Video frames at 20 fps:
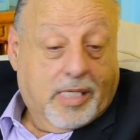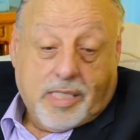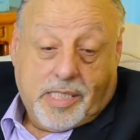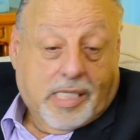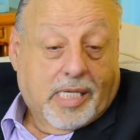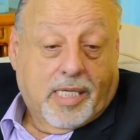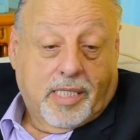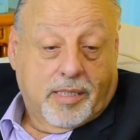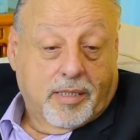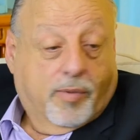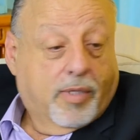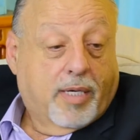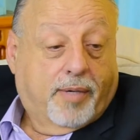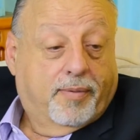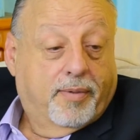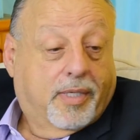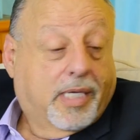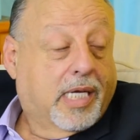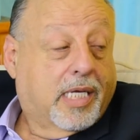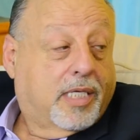He's like,
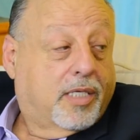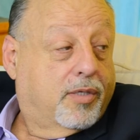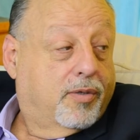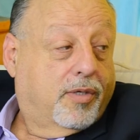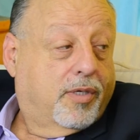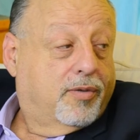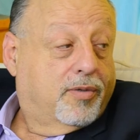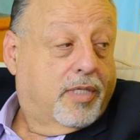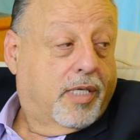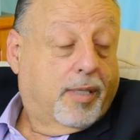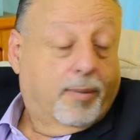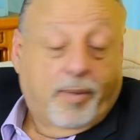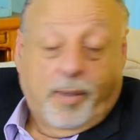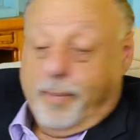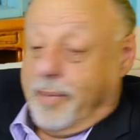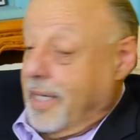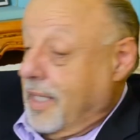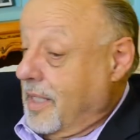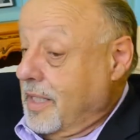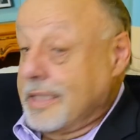whatever you got to do, don't tell me
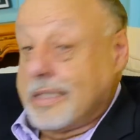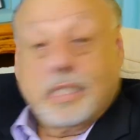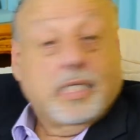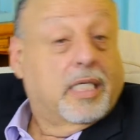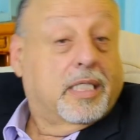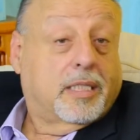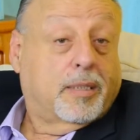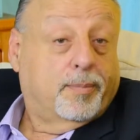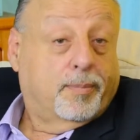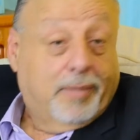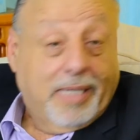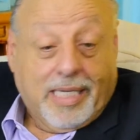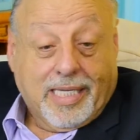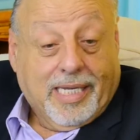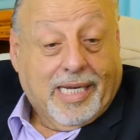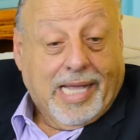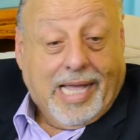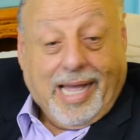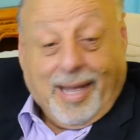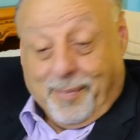about it, just make
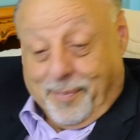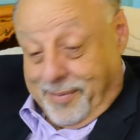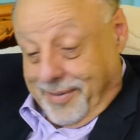it happen.